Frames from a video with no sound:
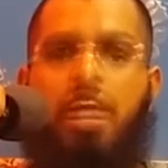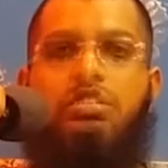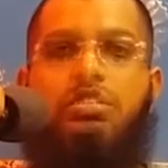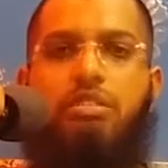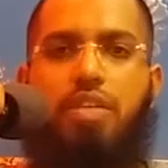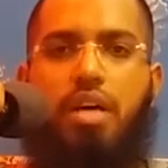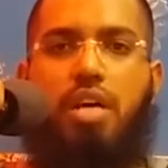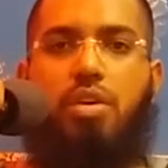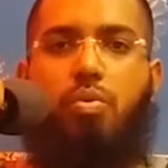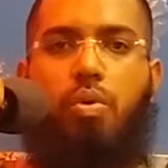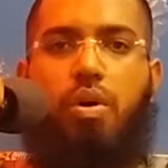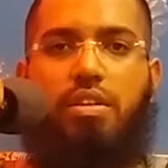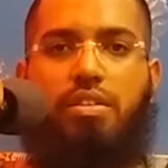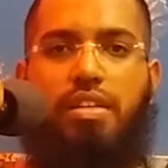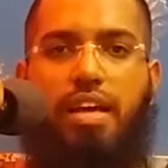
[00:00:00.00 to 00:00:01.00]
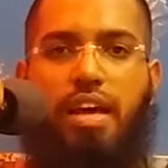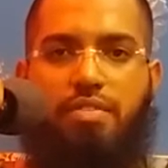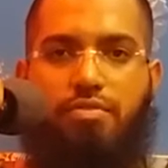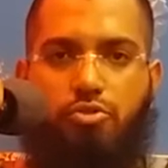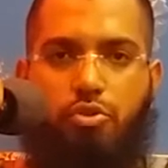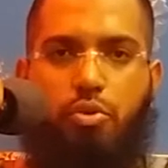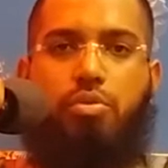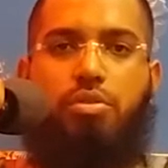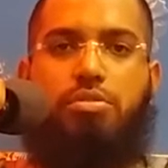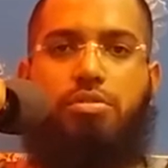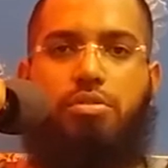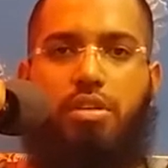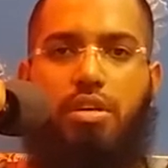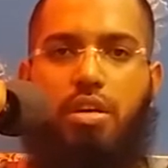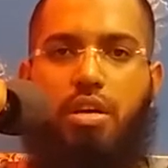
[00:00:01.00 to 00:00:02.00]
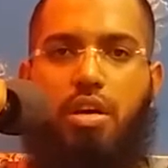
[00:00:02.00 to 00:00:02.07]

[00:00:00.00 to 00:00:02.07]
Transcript: It's not what they have shown us.